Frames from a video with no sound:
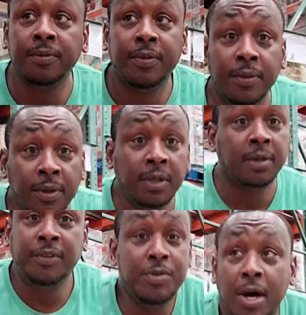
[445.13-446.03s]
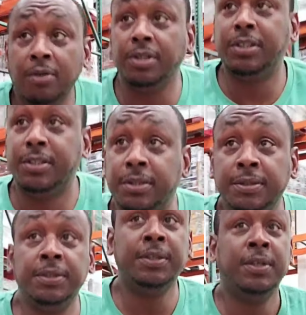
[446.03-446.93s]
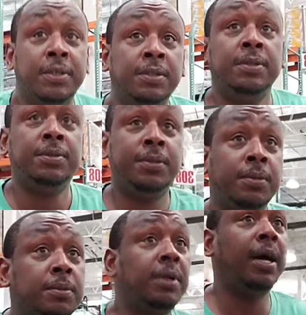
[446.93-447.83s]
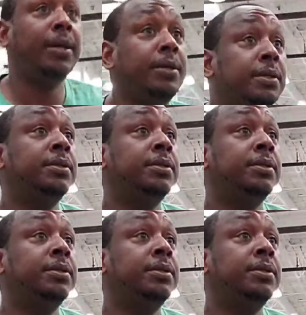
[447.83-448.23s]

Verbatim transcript: Correct. You notice. Okay.